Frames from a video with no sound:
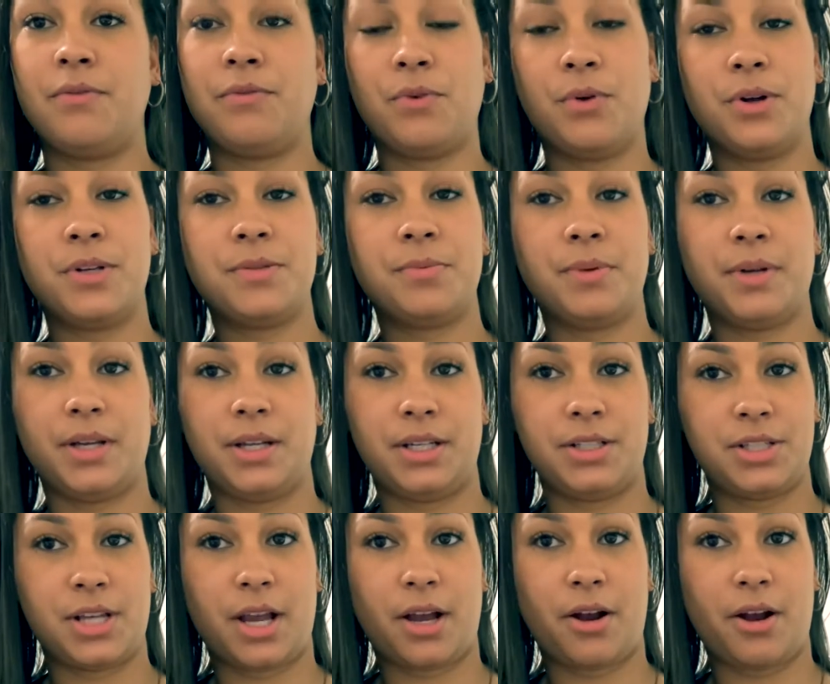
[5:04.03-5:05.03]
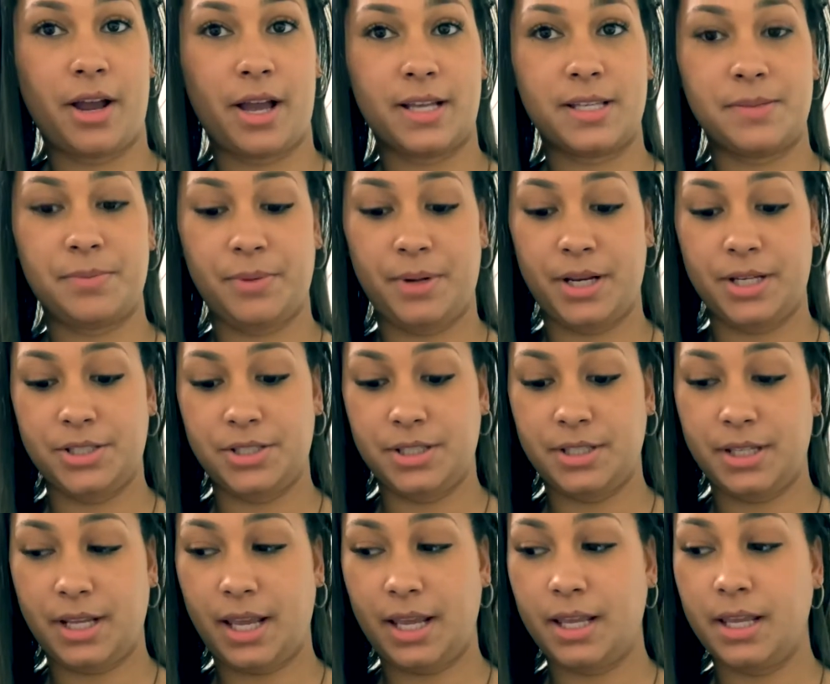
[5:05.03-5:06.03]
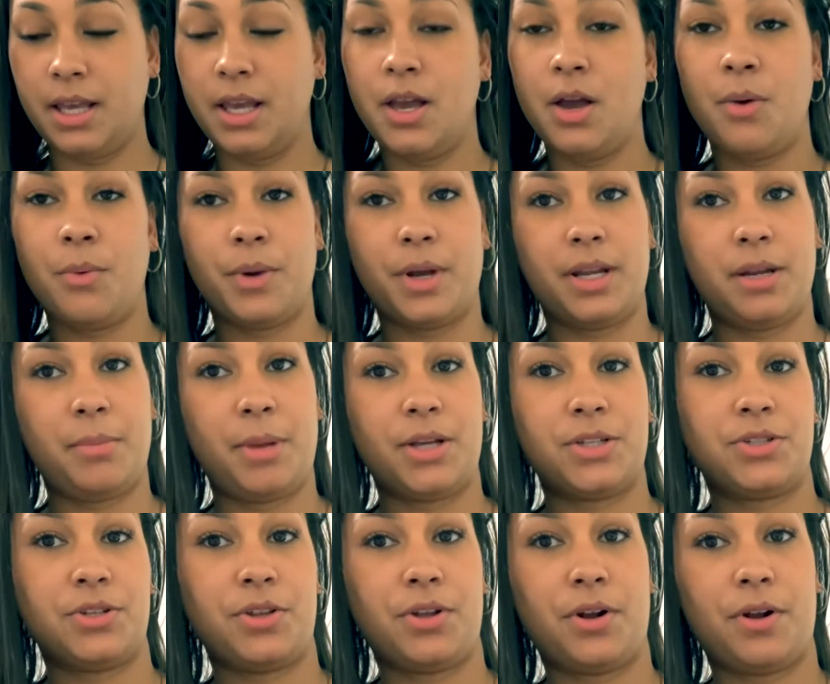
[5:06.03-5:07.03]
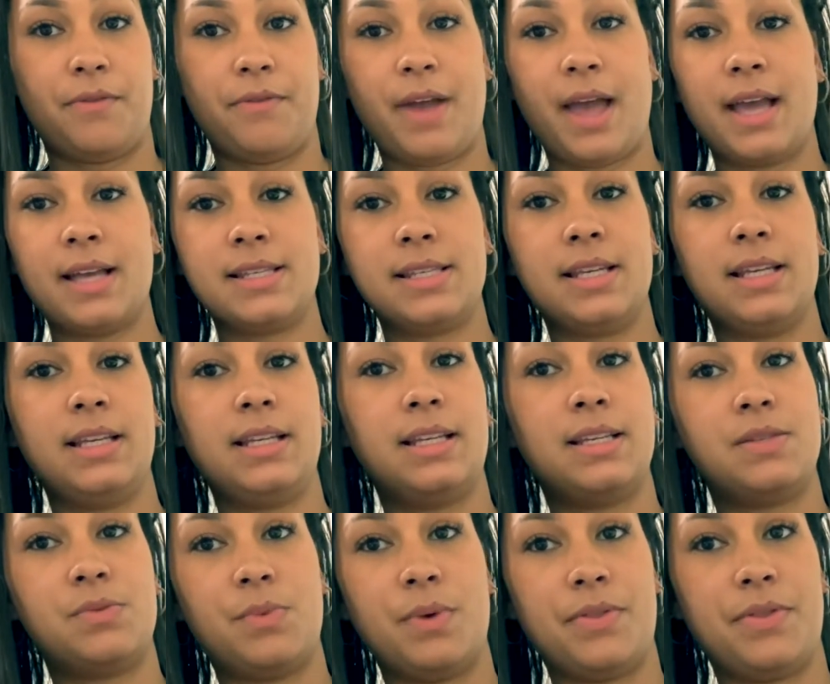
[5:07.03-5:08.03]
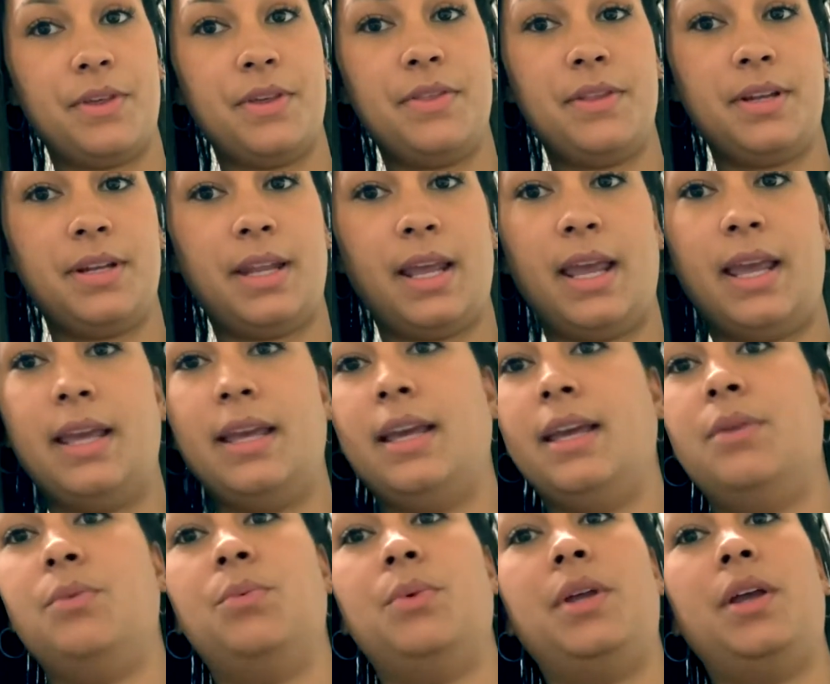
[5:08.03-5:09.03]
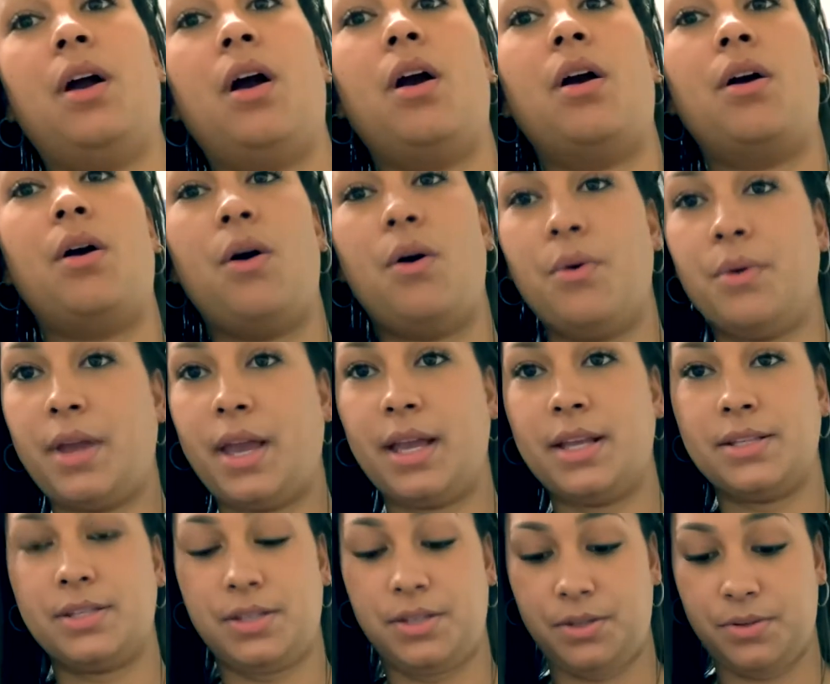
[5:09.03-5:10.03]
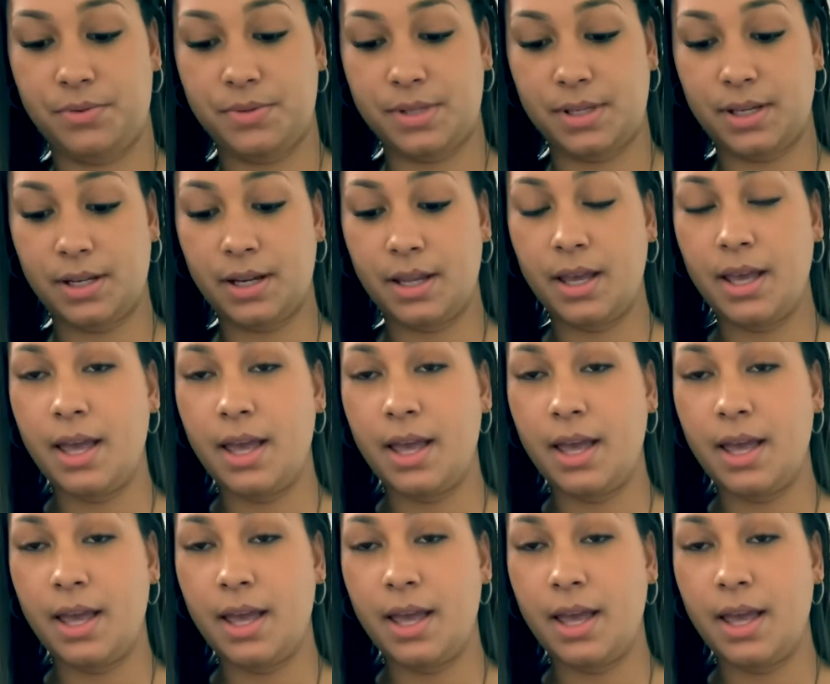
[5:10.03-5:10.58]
course, we're going to check our expiration date. We're going to make sure that our vaccine is within the date and we are okay to use it.